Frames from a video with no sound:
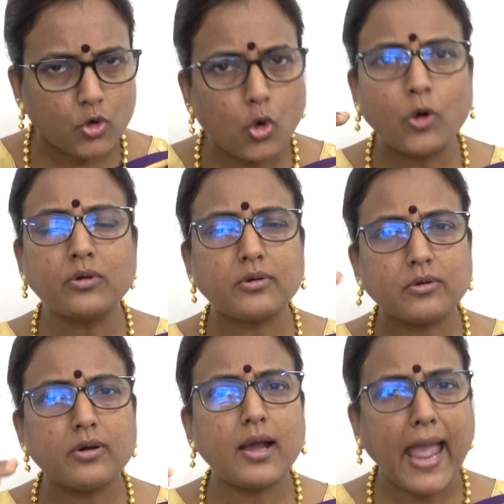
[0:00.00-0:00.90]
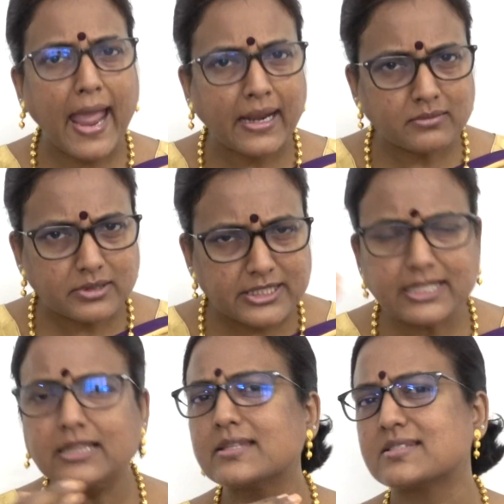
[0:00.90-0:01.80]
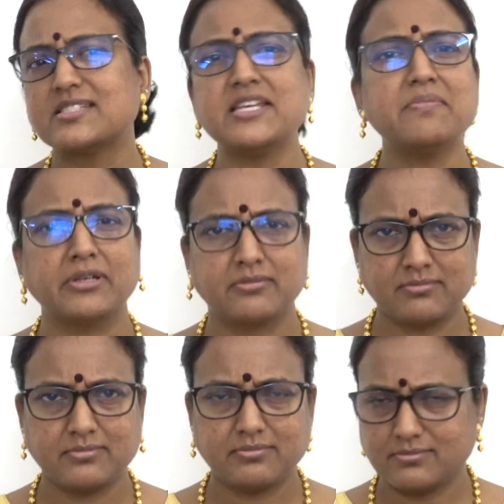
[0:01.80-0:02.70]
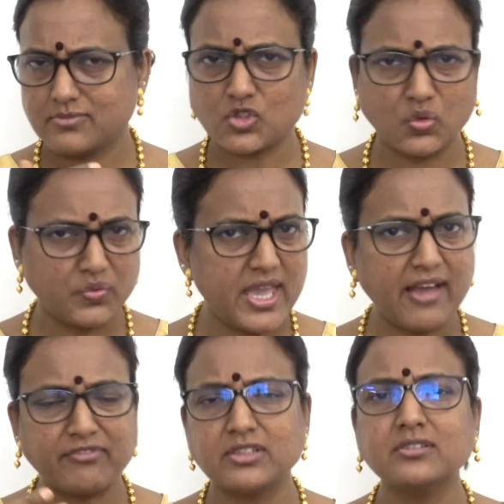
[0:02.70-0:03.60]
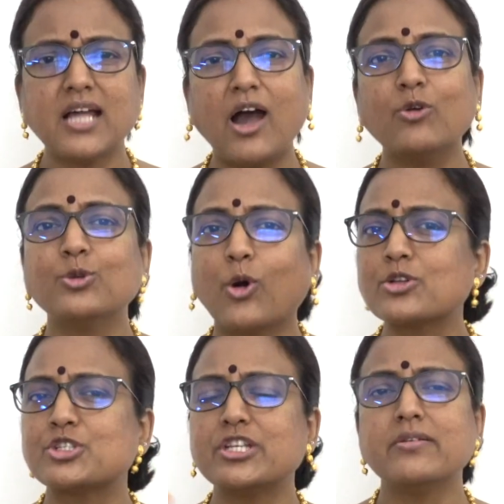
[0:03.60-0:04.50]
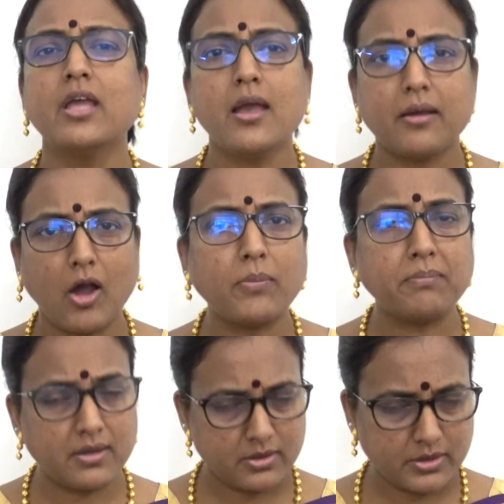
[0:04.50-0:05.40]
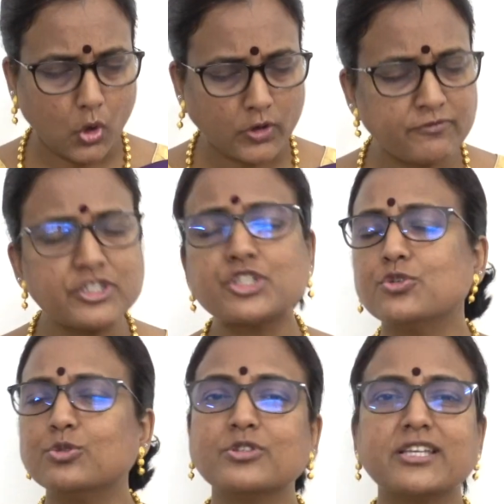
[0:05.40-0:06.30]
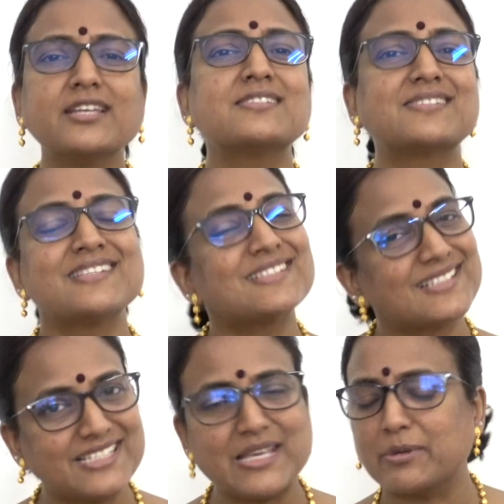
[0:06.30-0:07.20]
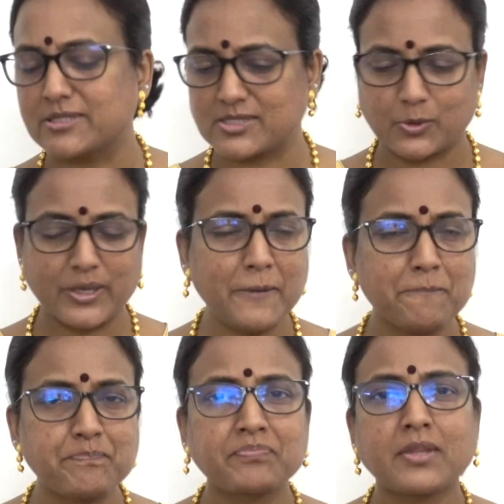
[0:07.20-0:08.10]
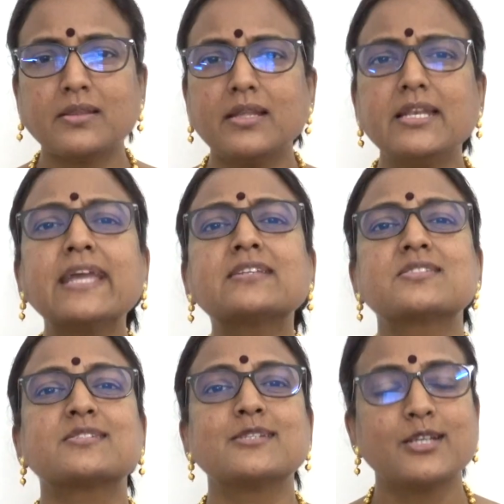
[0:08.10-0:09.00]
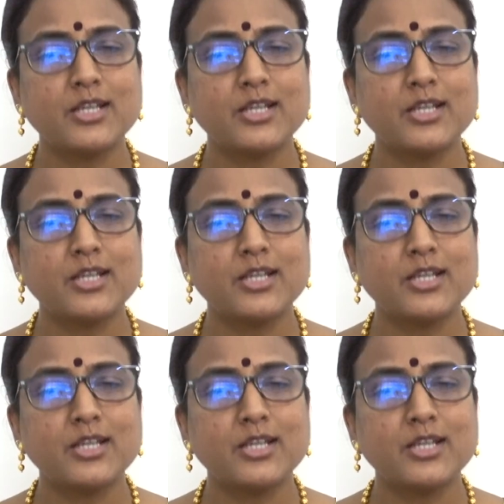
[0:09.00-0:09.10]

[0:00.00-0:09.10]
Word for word: go and kill this demon. So we have learnt how Lord Vishnu kills these demons. Okay. The next,